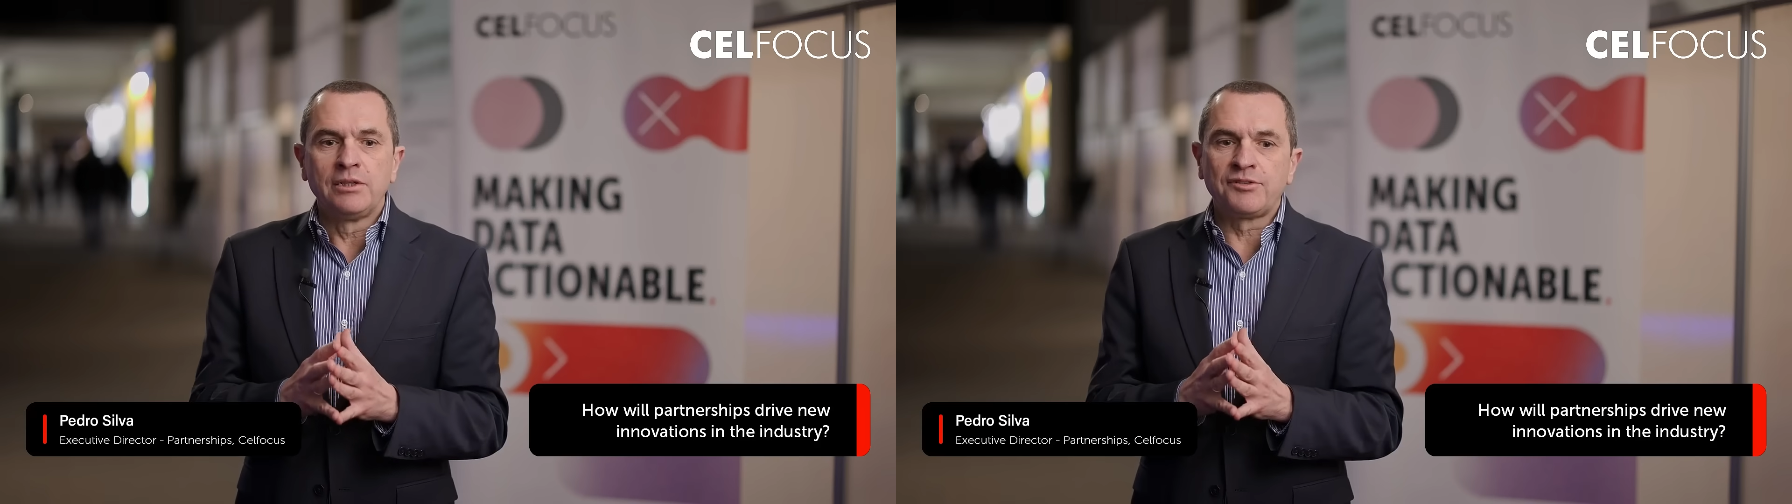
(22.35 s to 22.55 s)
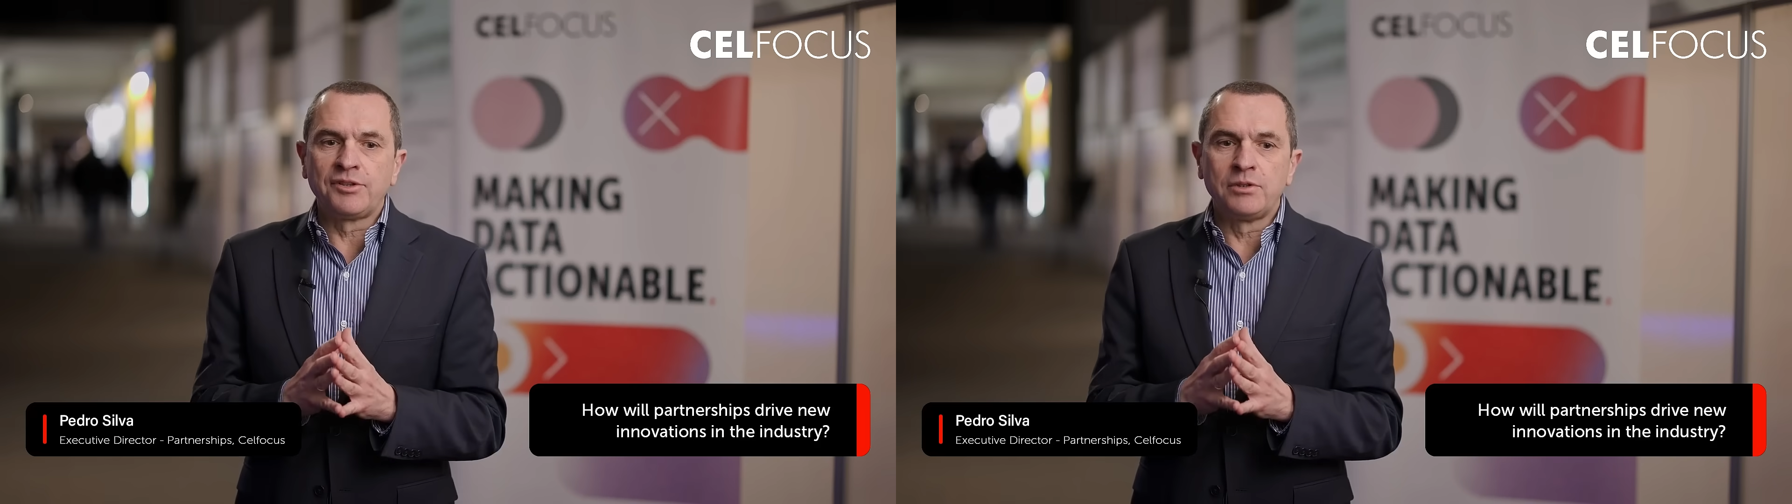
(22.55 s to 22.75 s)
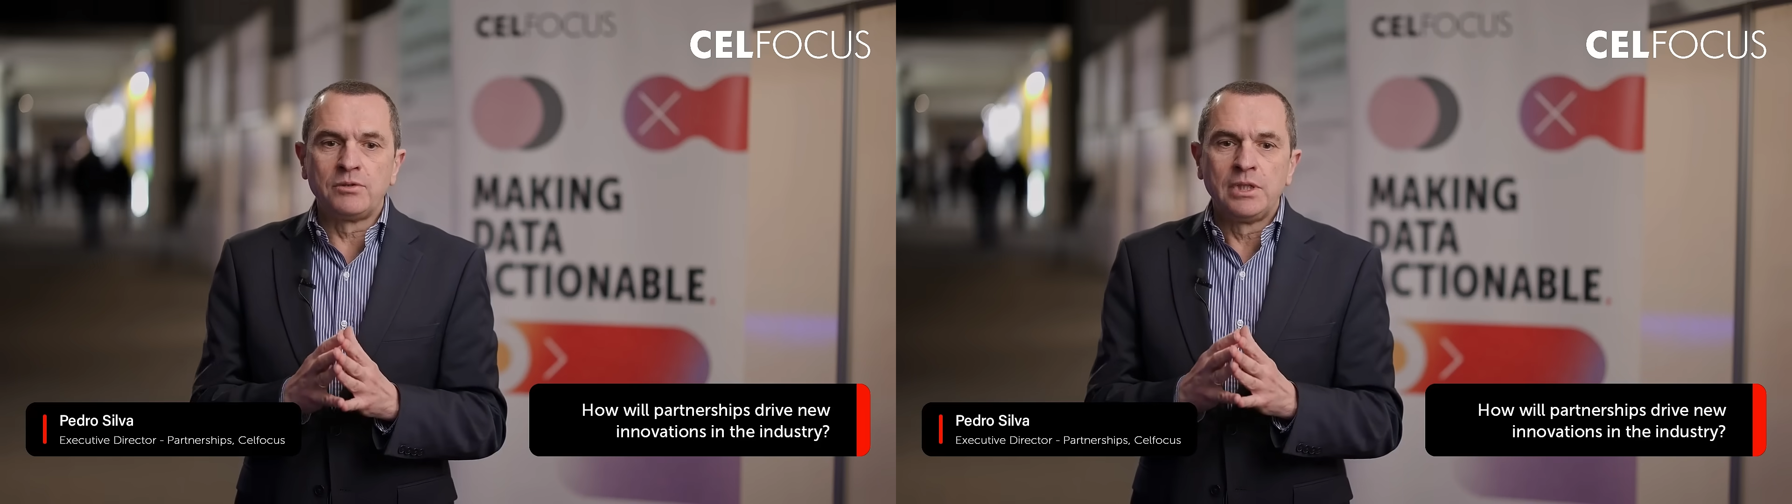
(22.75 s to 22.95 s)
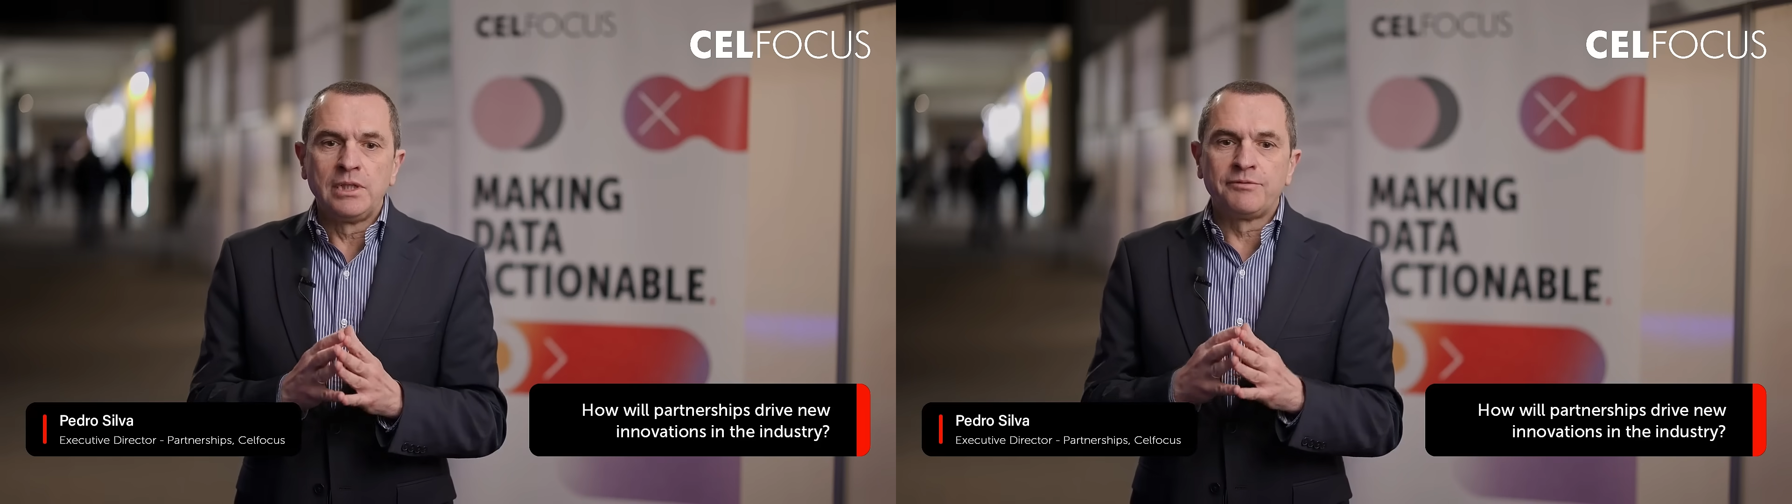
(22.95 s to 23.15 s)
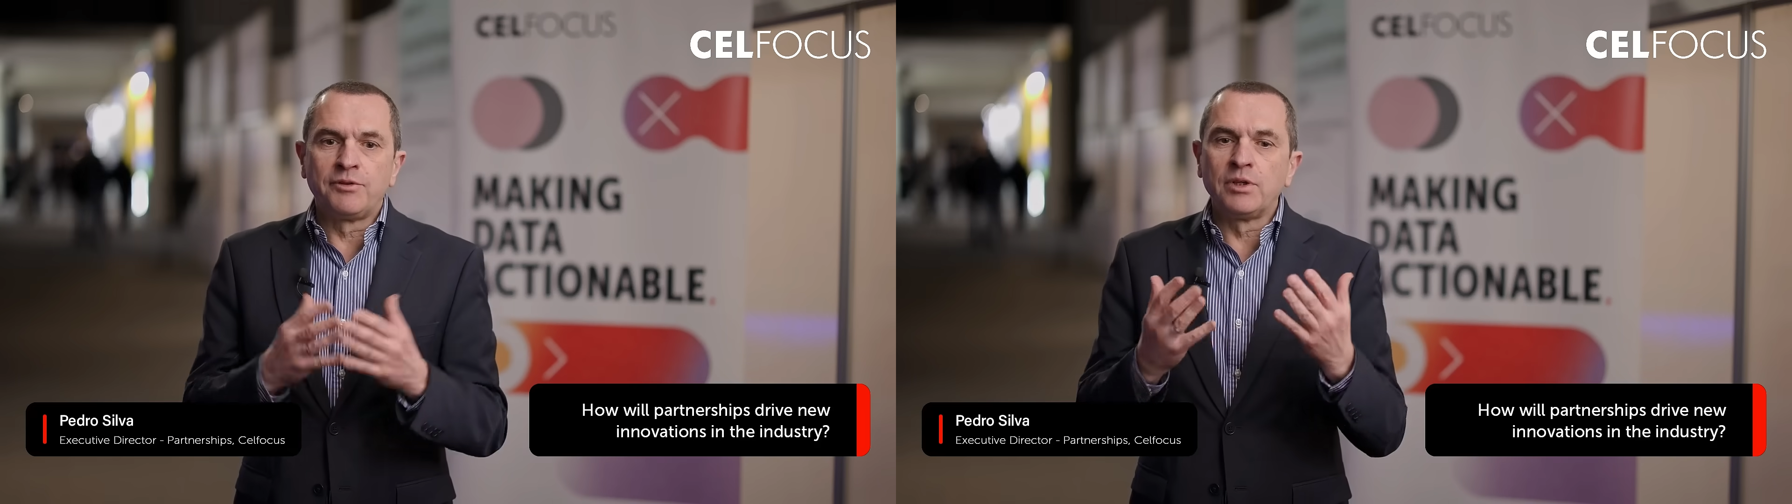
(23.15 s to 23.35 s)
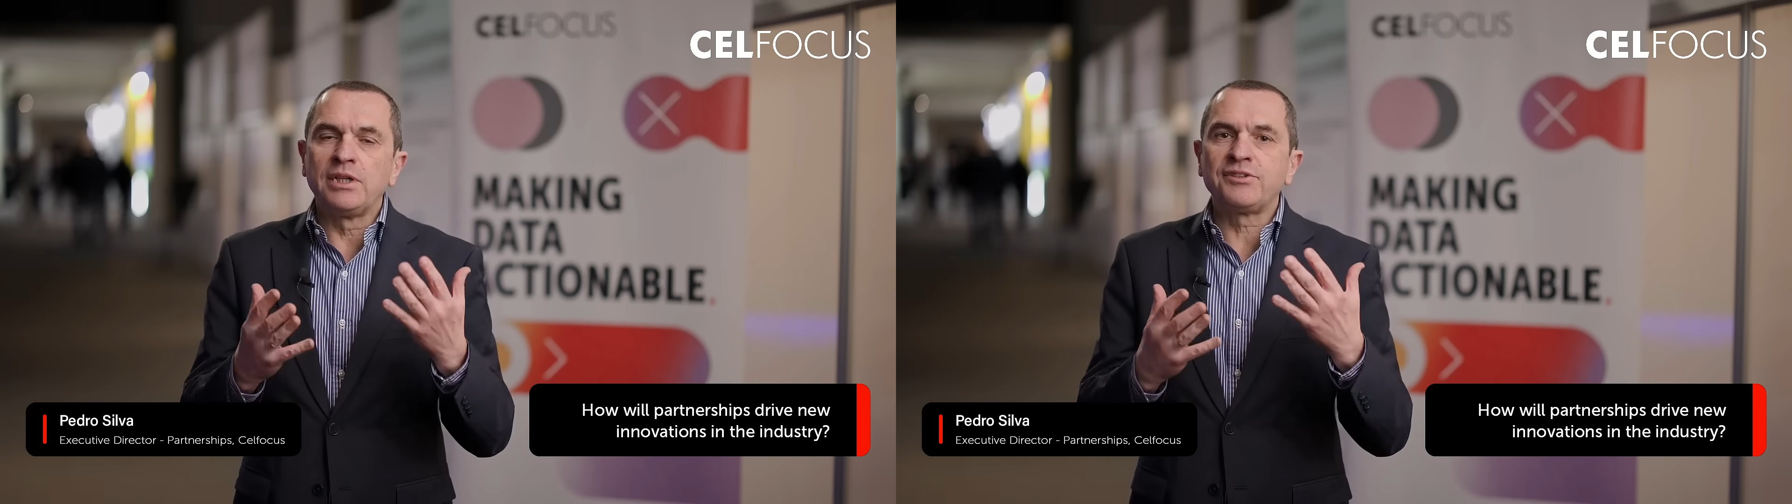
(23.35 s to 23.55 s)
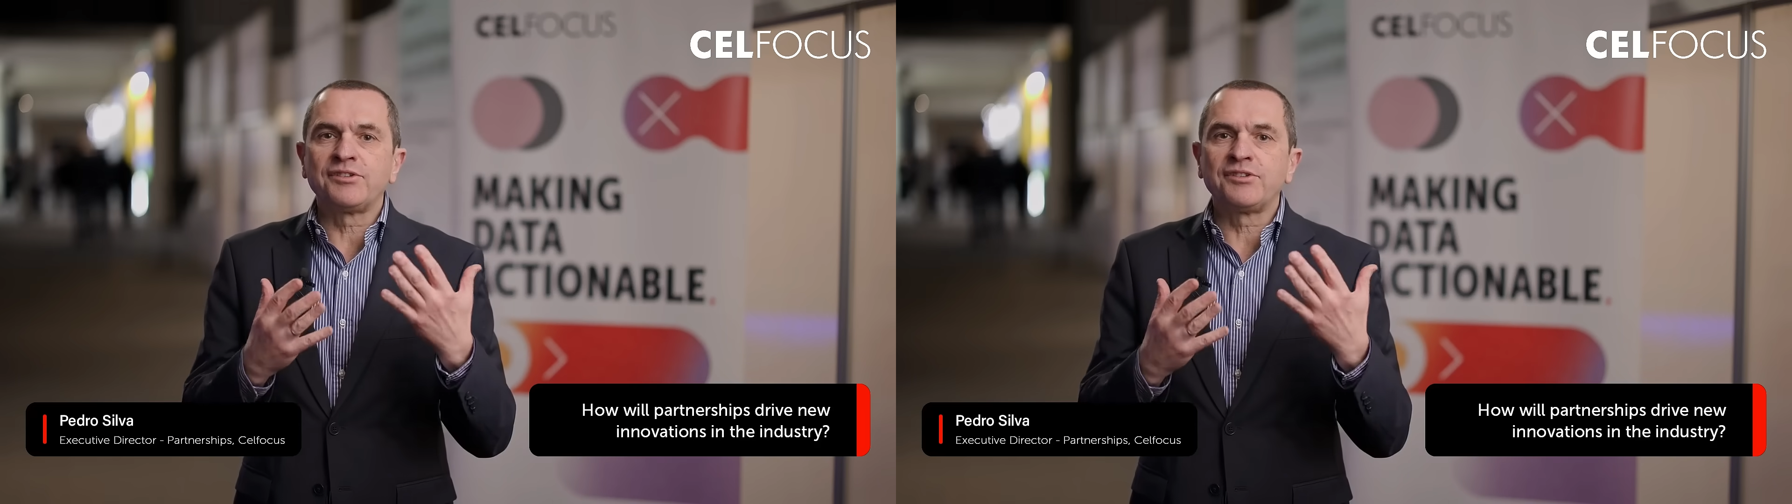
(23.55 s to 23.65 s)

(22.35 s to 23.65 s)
So for us,